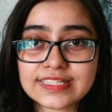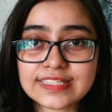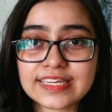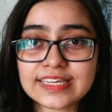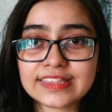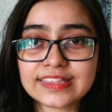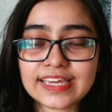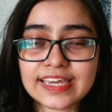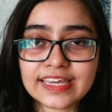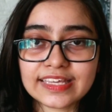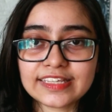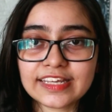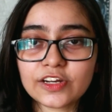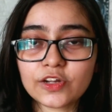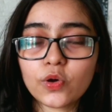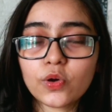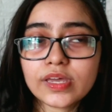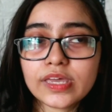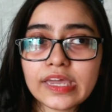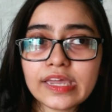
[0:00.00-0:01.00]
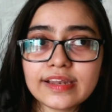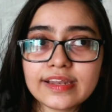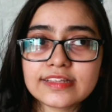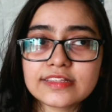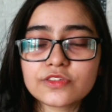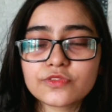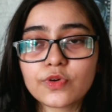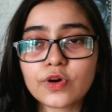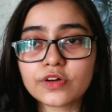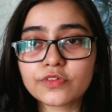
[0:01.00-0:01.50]
They think that, okay,
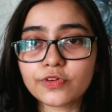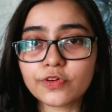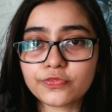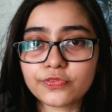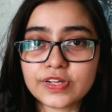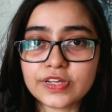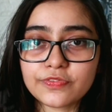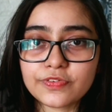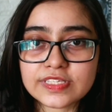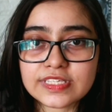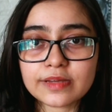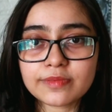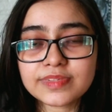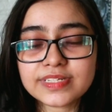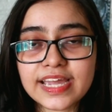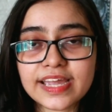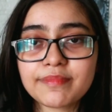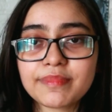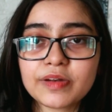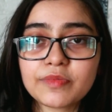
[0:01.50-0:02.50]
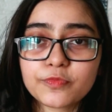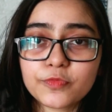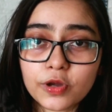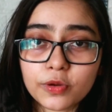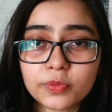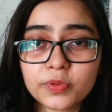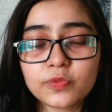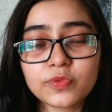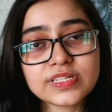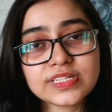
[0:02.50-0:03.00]
let's work for free for some time and
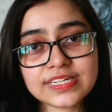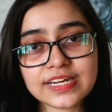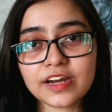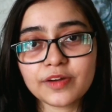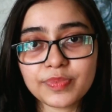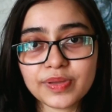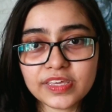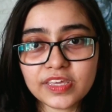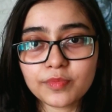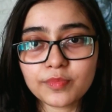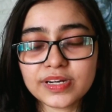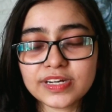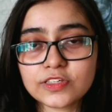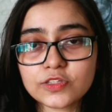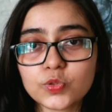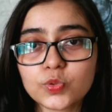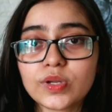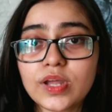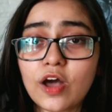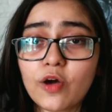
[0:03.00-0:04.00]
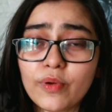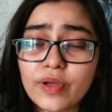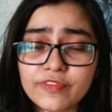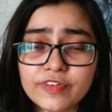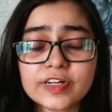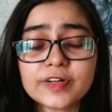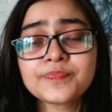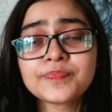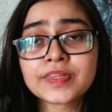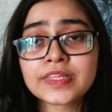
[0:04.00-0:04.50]
probably we'll start making money soon.
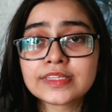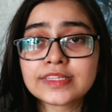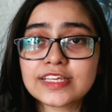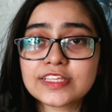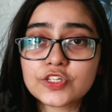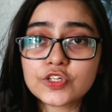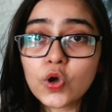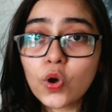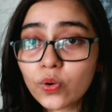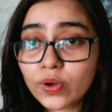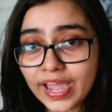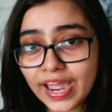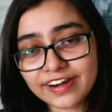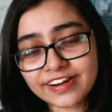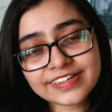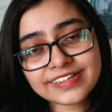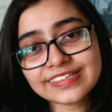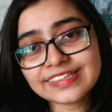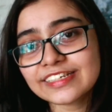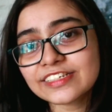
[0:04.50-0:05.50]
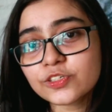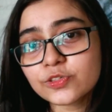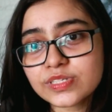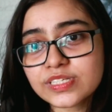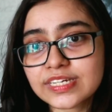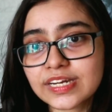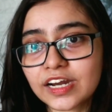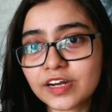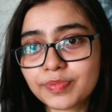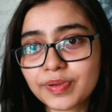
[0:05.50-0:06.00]
However, there's no guarantee that you'll
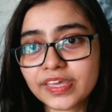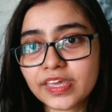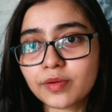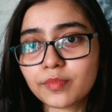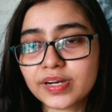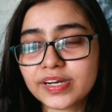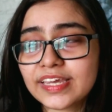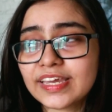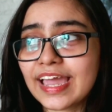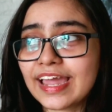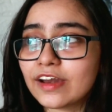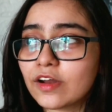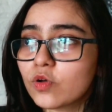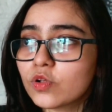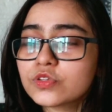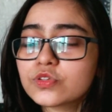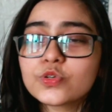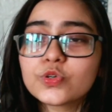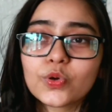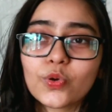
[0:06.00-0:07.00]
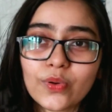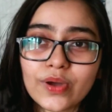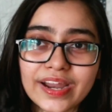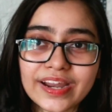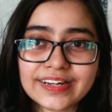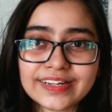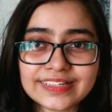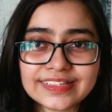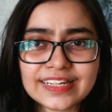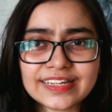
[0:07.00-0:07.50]
start making money, and also no
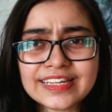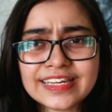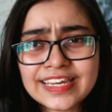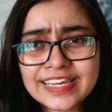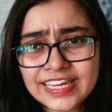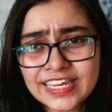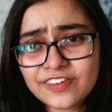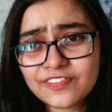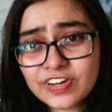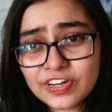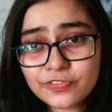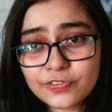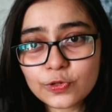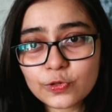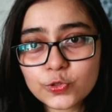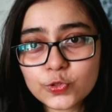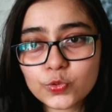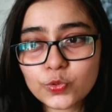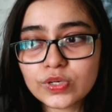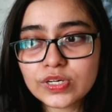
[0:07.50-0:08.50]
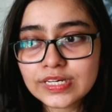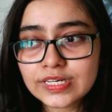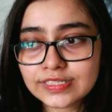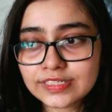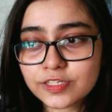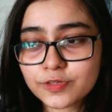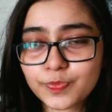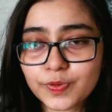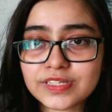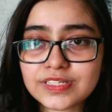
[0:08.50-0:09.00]
guarantee that even if you do,
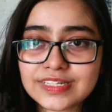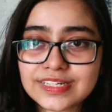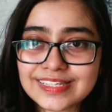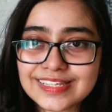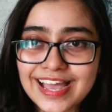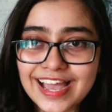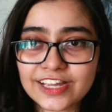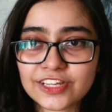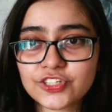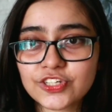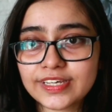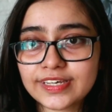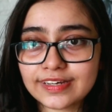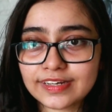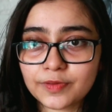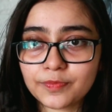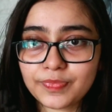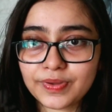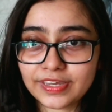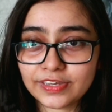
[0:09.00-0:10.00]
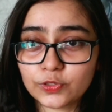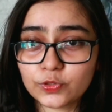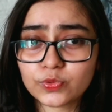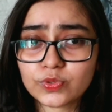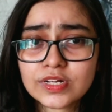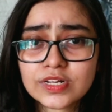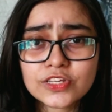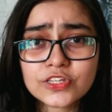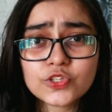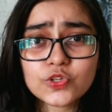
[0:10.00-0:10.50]
this person is actually going to pay you.
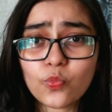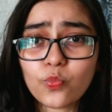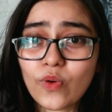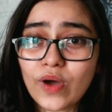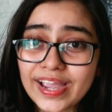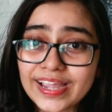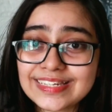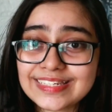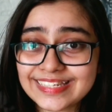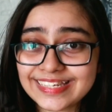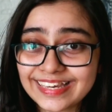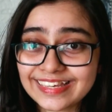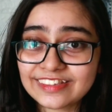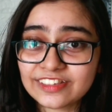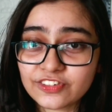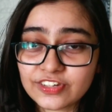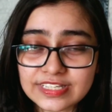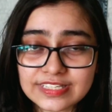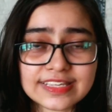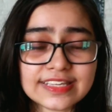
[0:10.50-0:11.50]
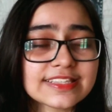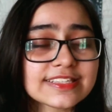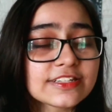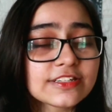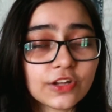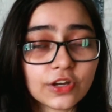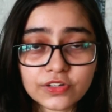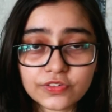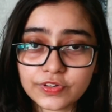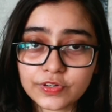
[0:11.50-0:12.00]
So why take the risk? It's
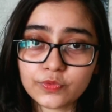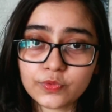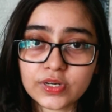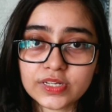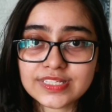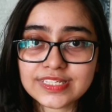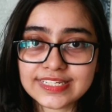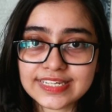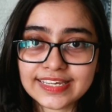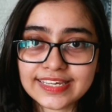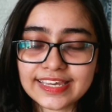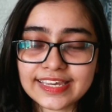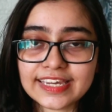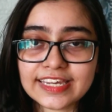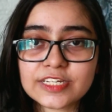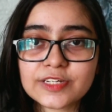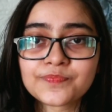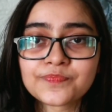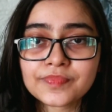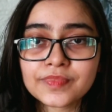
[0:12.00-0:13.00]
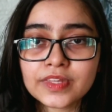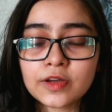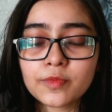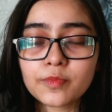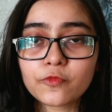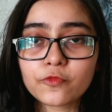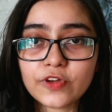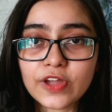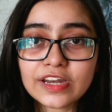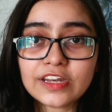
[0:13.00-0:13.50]
not even worth taking it.
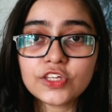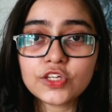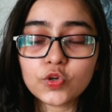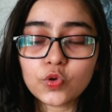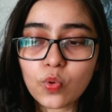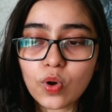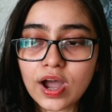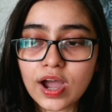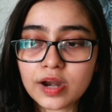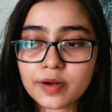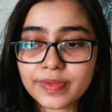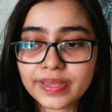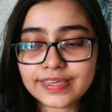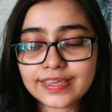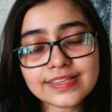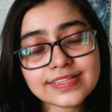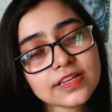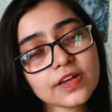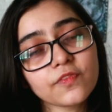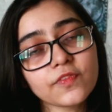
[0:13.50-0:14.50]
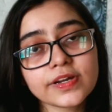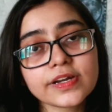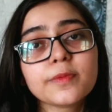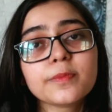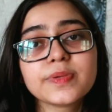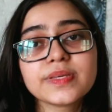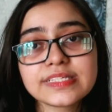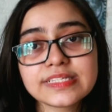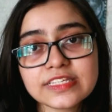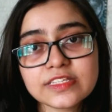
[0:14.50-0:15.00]
When you are making someone a
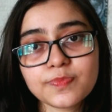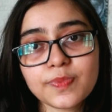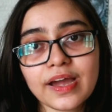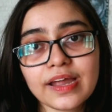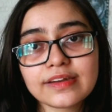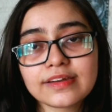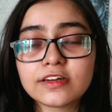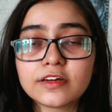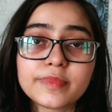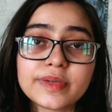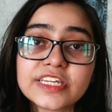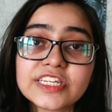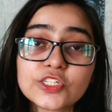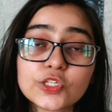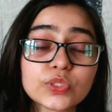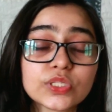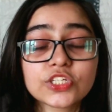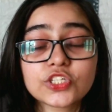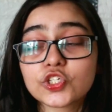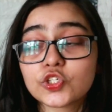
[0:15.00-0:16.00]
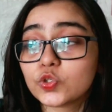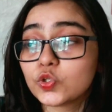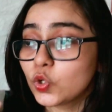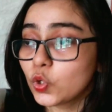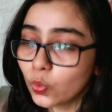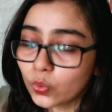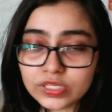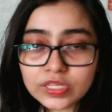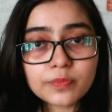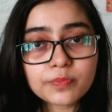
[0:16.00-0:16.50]
business partner, make sure that you
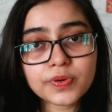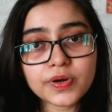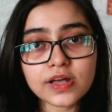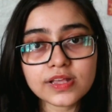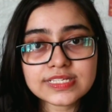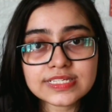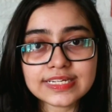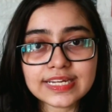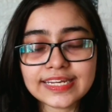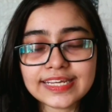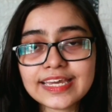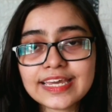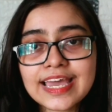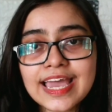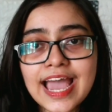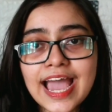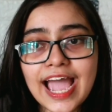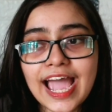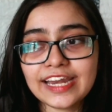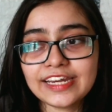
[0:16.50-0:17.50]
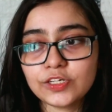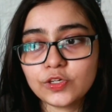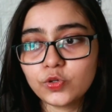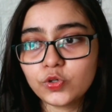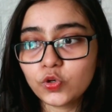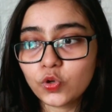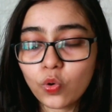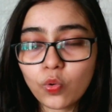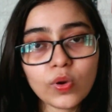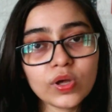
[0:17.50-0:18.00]
know them personally and you
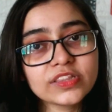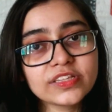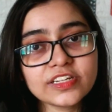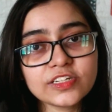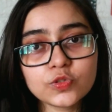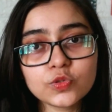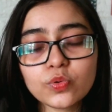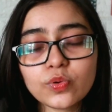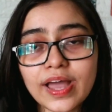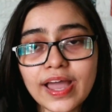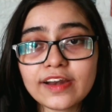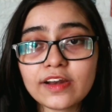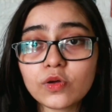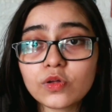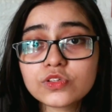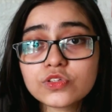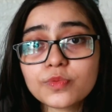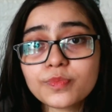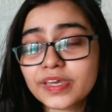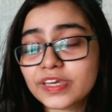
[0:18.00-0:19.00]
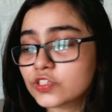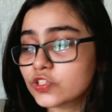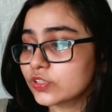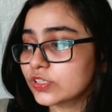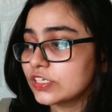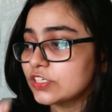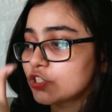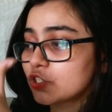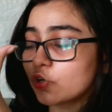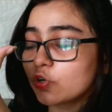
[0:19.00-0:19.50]
know what they do, and also make sure
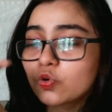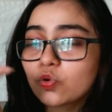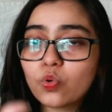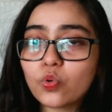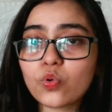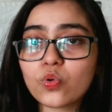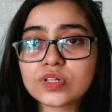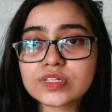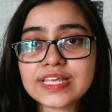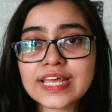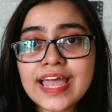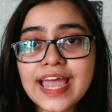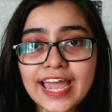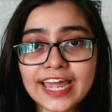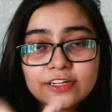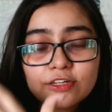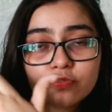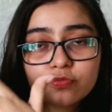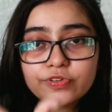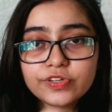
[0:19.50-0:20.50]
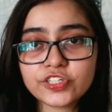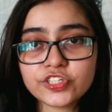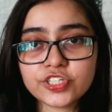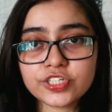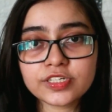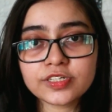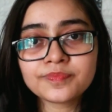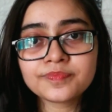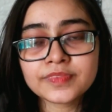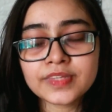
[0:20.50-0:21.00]
that your goals and your
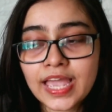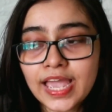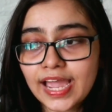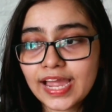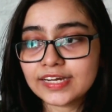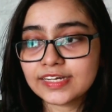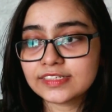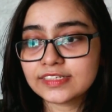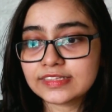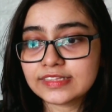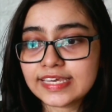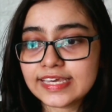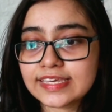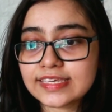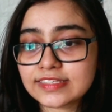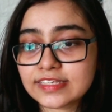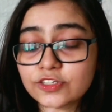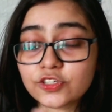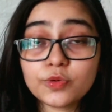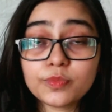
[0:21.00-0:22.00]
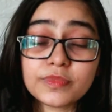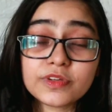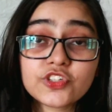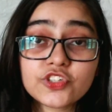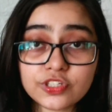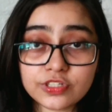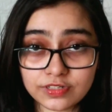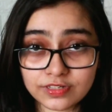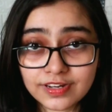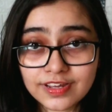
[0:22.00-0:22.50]
vision and the thing, your
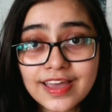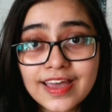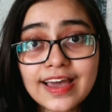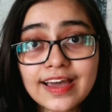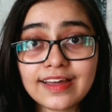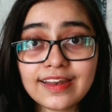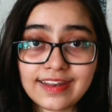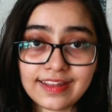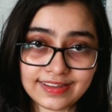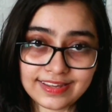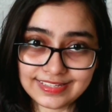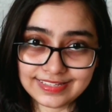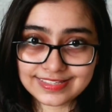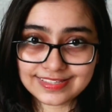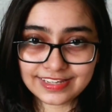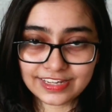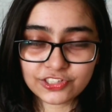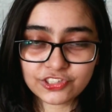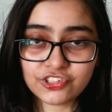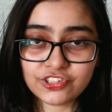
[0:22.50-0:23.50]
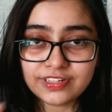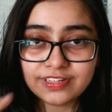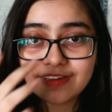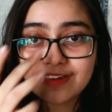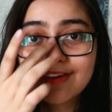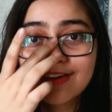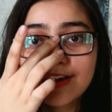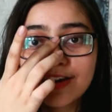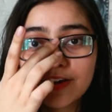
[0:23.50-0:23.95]
mission aligns actually.